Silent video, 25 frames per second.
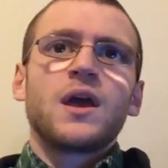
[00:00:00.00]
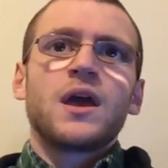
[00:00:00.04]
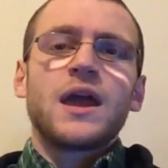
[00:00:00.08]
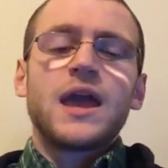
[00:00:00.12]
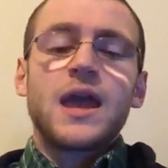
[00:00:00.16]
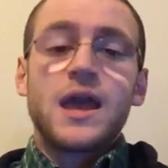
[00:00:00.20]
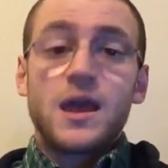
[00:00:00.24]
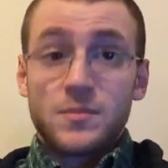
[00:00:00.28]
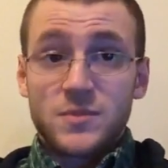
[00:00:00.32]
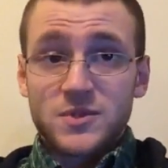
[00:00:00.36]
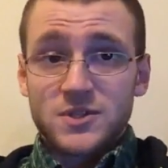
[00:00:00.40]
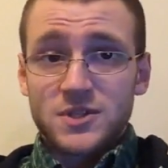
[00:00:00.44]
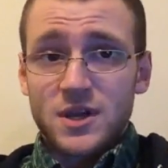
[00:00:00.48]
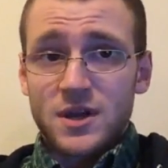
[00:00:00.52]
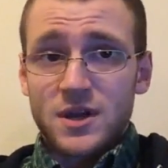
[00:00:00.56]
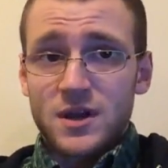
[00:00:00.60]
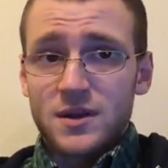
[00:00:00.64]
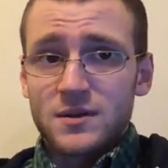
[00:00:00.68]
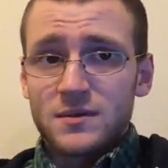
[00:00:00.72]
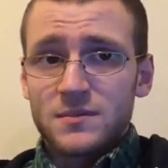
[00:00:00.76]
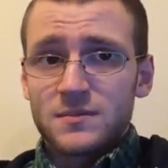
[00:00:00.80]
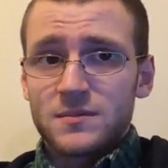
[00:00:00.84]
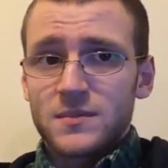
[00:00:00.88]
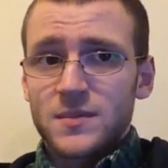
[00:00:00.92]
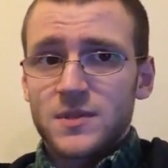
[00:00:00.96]

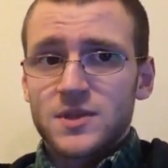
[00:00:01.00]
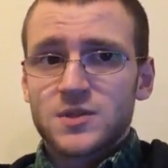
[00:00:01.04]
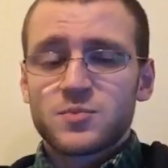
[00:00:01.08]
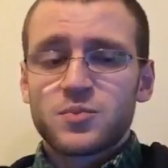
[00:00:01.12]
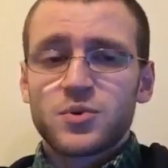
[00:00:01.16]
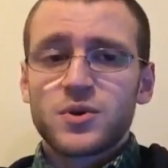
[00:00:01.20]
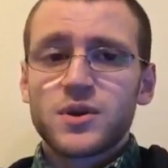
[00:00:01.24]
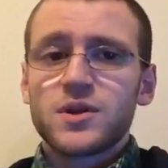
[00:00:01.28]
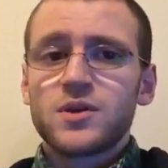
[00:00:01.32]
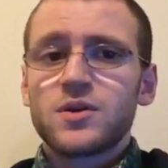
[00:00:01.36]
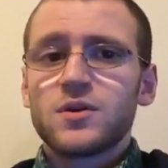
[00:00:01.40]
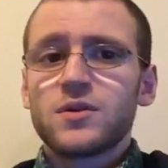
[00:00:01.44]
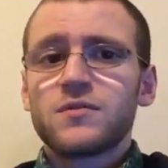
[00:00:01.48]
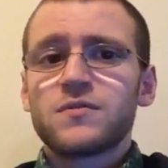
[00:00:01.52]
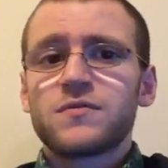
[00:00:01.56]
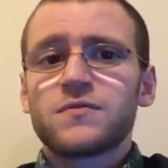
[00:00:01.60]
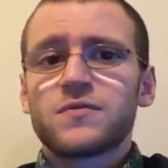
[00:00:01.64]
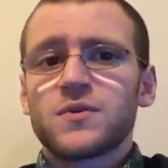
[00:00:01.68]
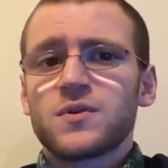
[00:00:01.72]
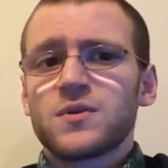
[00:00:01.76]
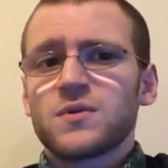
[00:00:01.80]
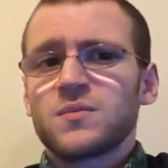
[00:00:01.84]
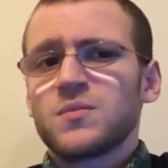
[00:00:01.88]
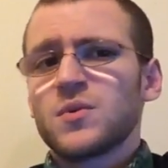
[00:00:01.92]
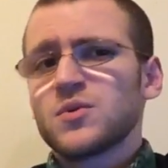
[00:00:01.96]
Amazon is pretty good
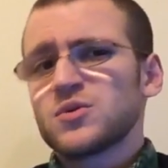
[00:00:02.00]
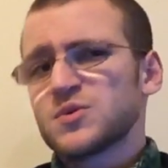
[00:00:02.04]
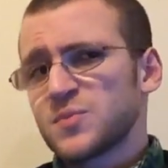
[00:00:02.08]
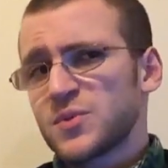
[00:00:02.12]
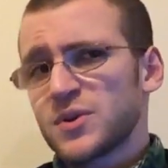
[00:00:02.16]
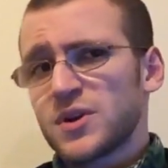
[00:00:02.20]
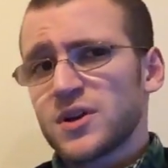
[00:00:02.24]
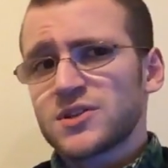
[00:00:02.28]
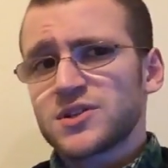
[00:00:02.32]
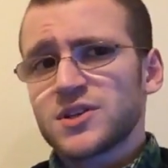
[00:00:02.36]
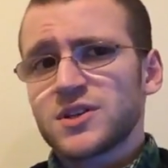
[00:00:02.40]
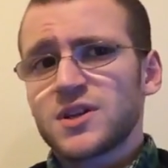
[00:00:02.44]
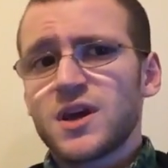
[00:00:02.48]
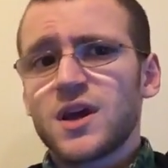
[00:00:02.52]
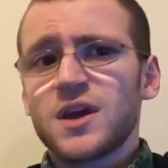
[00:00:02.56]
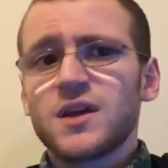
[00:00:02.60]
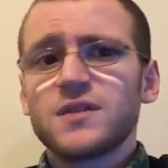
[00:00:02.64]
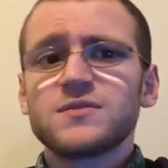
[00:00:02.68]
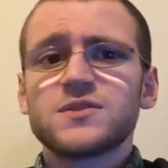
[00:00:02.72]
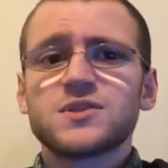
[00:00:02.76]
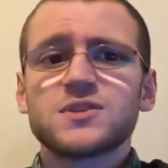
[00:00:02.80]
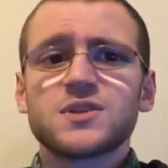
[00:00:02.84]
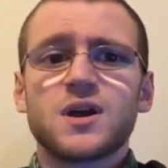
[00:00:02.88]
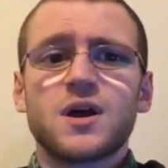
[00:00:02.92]
for most production knives.